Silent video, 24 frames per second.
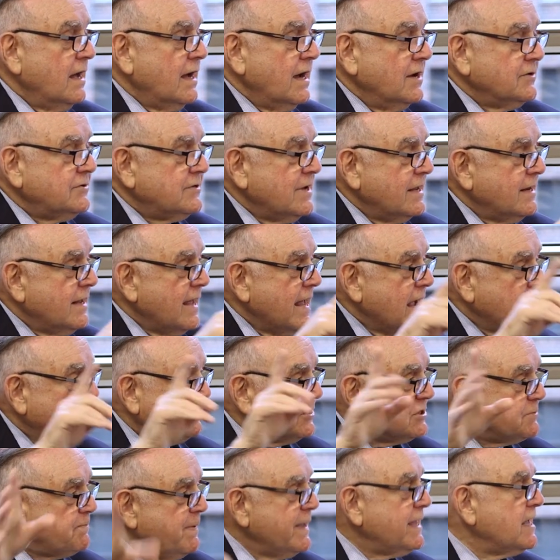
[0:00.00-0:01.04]
I said,
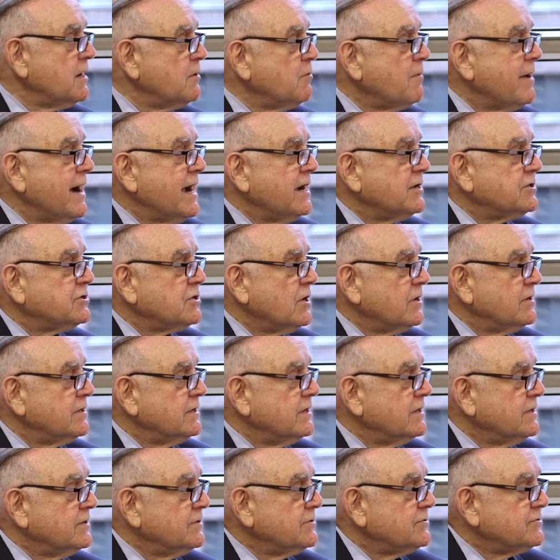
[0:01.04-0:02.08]
after speaking with my
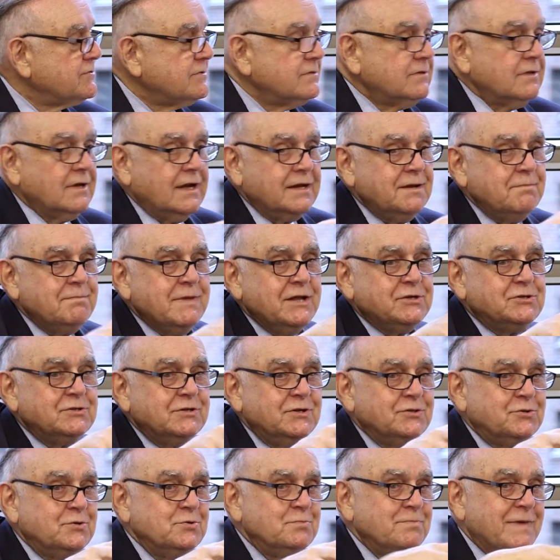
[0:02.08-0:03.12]
attorneys, I didn't
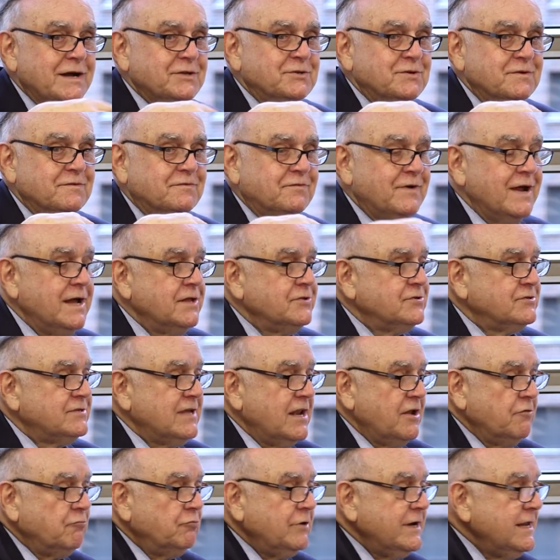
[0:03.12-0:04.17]
mention it to my two friends,
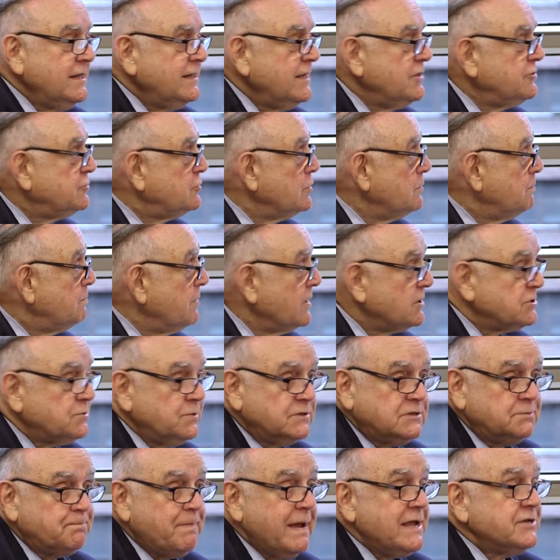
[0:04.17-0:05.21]
and reading these two books
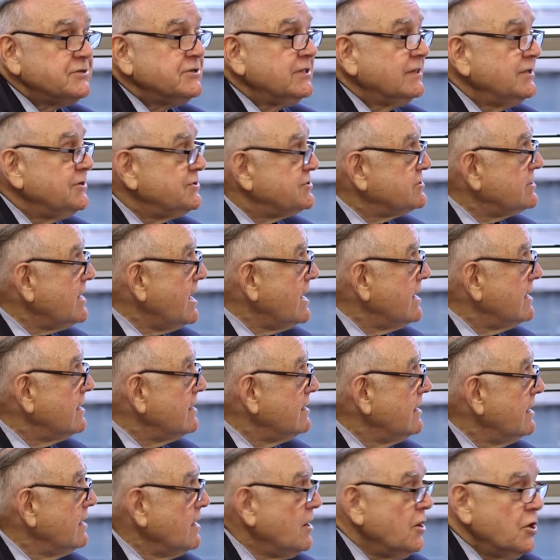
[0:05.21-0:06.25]
which basically
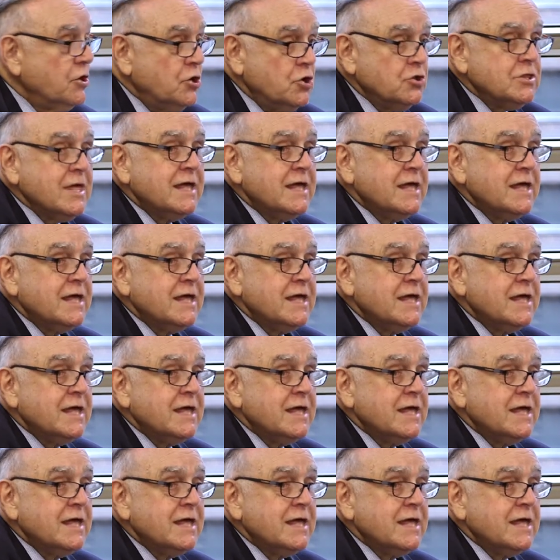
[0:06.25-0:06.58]
say, you're